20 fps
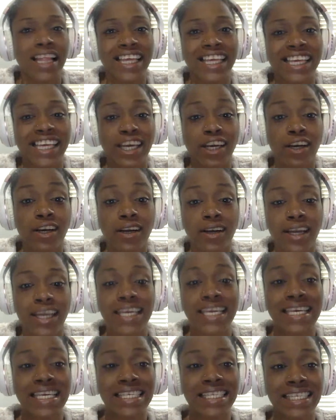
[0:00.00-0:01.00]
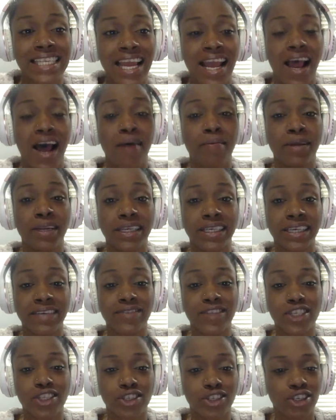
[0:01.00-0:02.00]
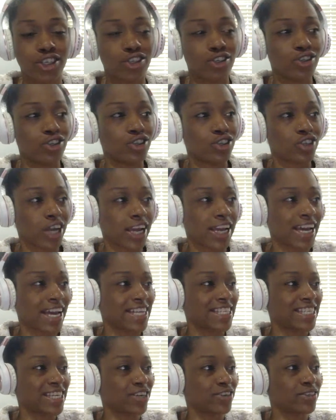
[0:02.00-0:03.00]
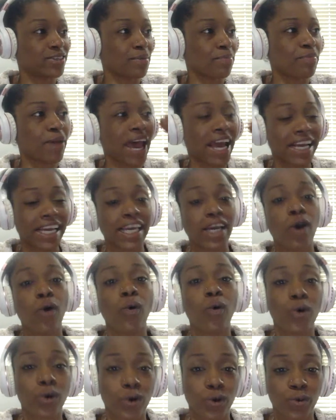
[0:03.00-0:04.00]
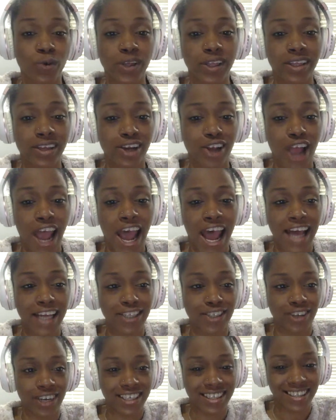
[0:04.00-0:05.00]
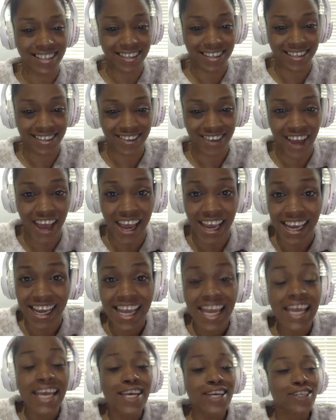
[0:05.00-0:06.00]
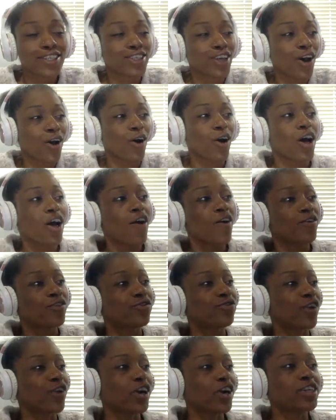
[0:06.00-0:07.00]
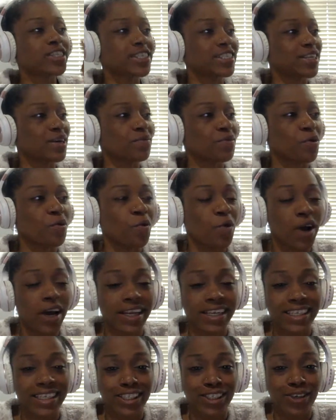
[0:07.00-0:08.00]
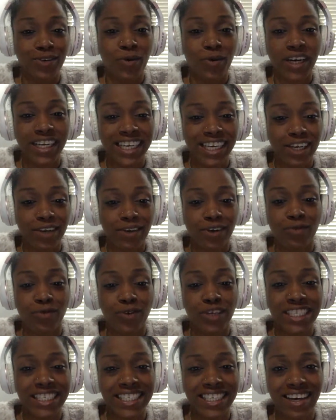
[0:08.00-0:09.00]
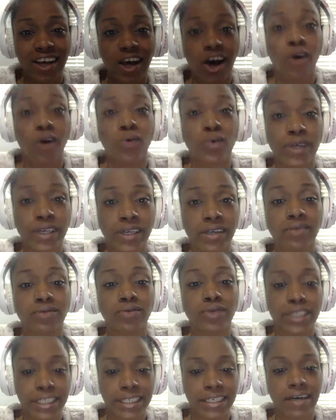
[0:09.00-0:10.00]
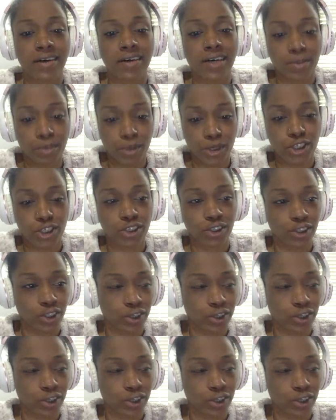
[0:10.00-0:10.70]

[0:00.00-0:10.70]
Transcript: here is, I'm going to give this to you straight, guys. Here's the pecking order with your addresses. Okay. So first, number one, you want to get a real retail commercial